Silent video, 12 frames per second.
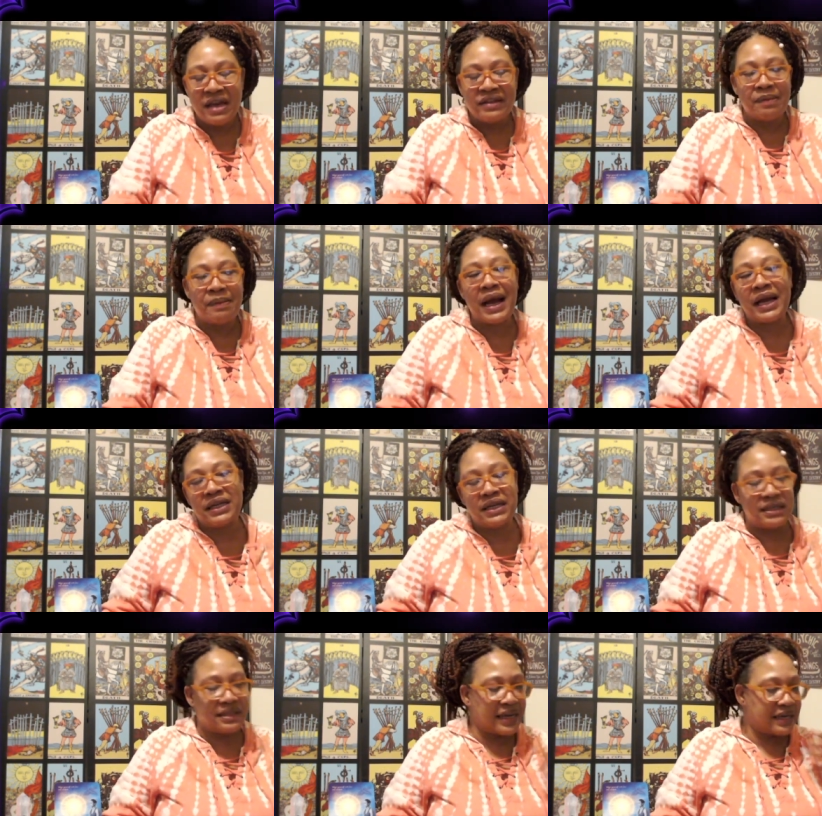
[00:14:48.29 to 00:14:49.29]
Somebody need
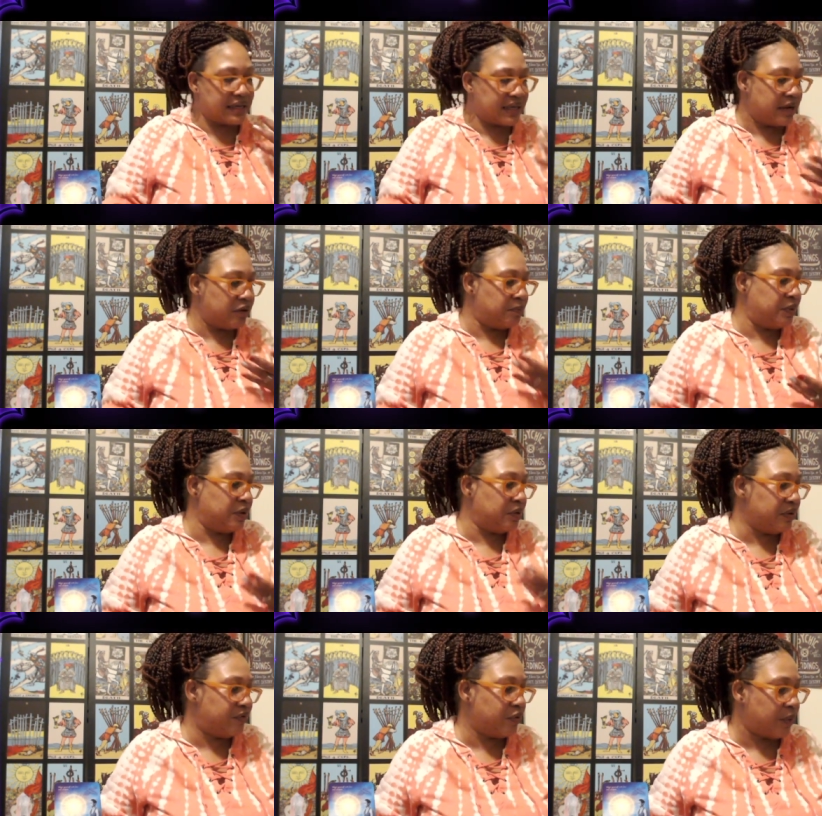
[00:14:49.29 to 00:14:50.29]
to take
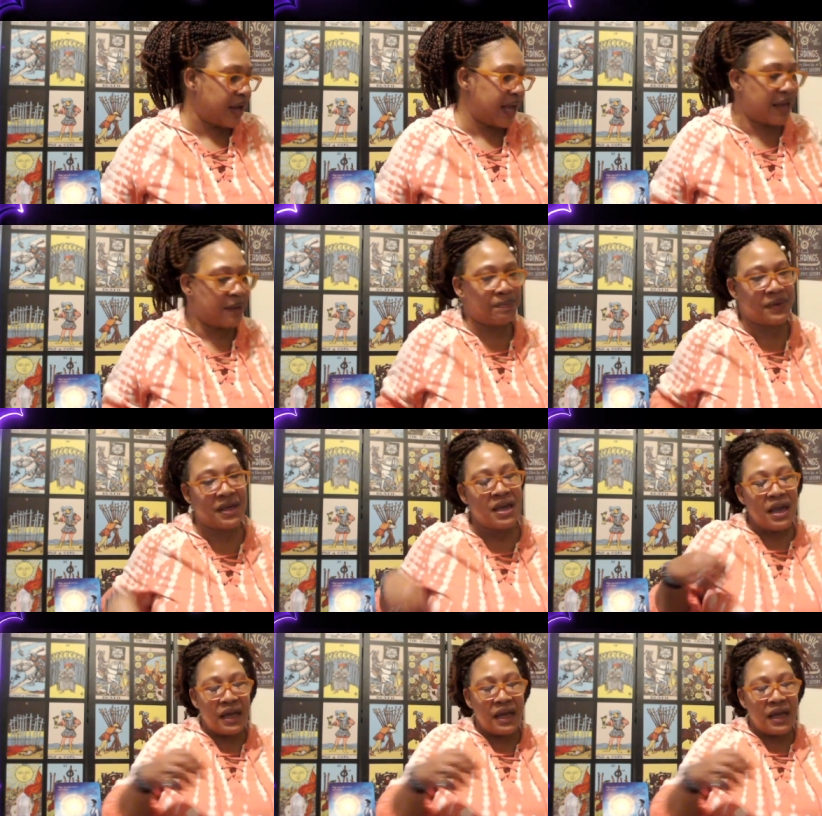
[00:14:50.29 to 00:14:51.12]
accountability for what happened,